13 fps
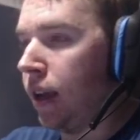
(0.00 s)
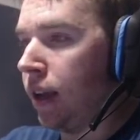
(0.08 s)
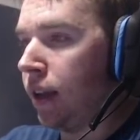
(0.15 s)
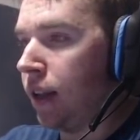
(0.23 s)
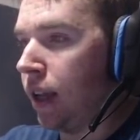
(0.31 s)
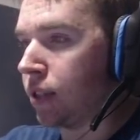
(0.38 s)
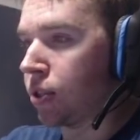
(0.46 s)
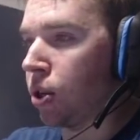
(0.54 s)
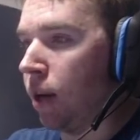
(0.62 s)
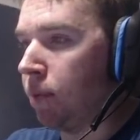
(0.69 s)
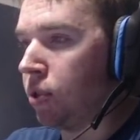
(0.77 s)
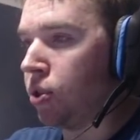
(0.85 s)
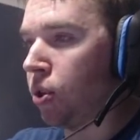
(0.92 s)
They screwed
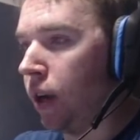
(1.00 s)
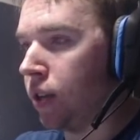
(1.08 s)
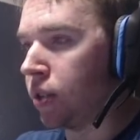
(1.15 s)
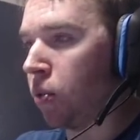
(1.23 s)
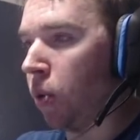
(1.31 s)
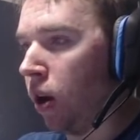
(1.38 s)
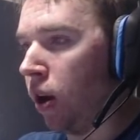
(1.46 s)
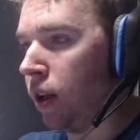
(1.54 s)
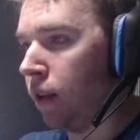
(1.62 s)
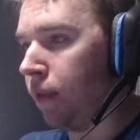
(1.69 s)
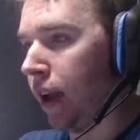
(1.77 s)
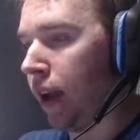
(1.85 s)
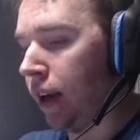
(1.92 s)
up the Joyous Wall
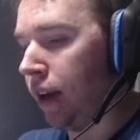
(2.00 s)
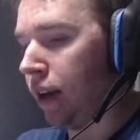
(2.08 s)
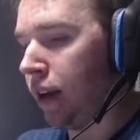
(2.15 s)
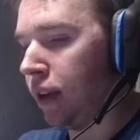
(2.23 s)
event,